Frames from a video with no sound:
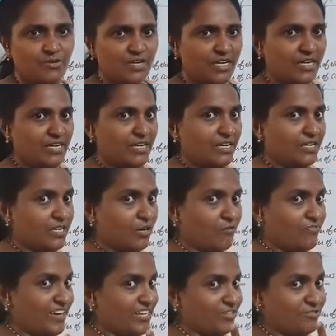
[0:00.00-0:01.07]
Okay,
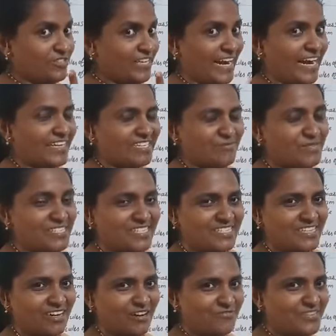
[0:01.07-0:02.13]
now find out the
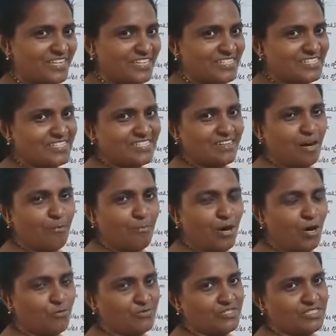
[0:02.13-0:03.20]
atomicity of this
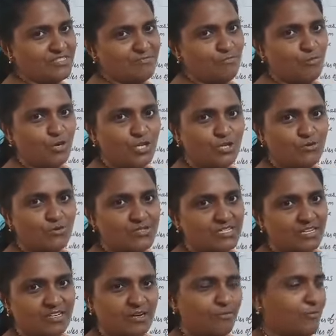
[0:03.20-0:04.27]
compound.
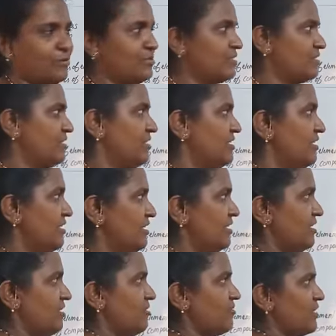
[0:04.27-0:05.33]
Molecules are compound.
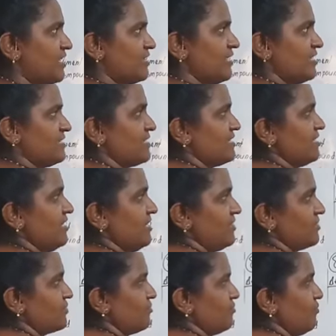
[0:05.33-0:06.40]
Look at this,
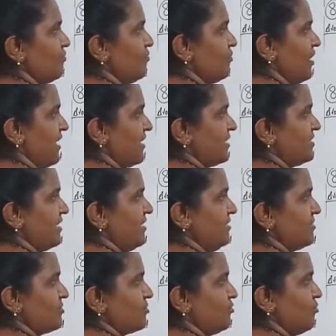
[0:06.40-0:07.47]
2
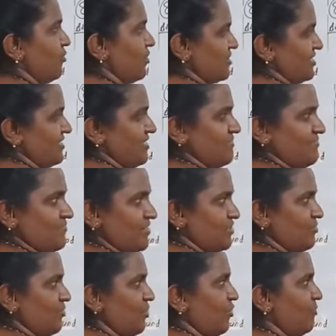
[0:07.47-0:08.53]
hydrogen, 2 oxygen.
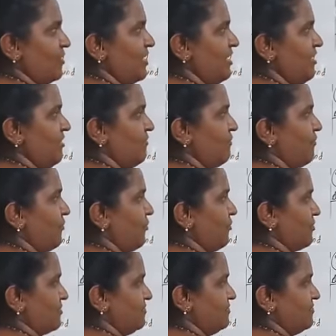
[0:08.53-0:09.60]
So how many?
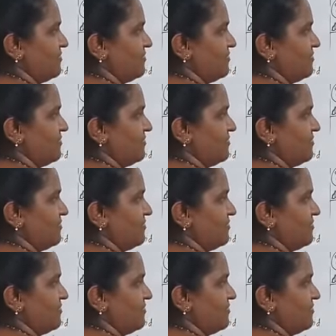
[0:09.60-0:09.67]
4.